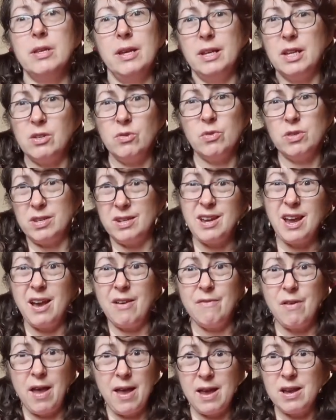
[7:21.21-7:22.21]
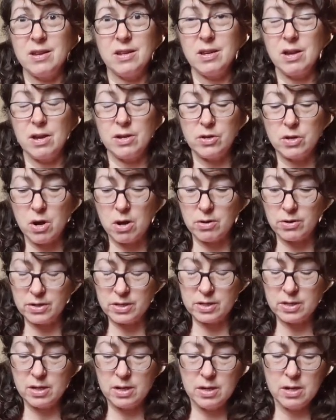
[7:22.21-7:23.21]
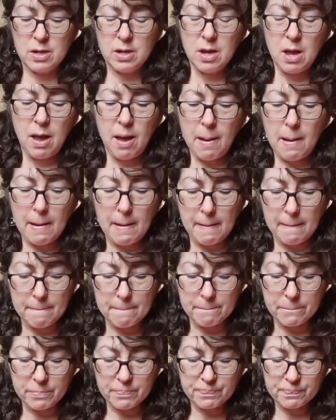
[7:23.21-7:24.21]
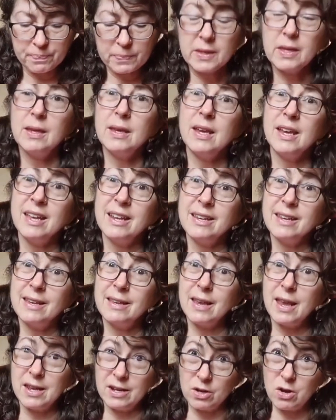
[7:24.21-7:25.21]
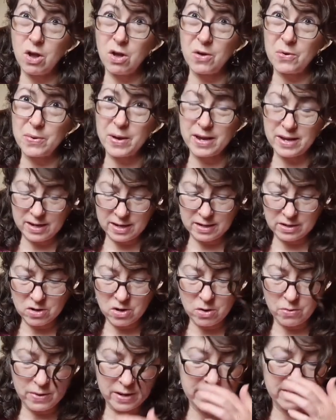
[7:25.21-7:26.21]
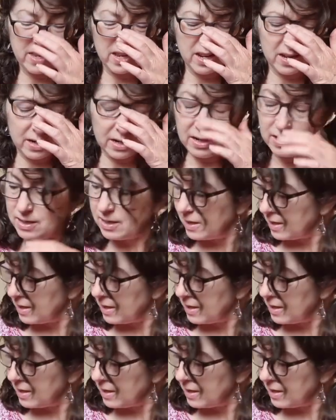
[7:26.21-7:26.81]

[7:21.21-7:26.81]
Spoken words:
Like, it doesn't have hand-dyed yarns in Galway, in Galway City.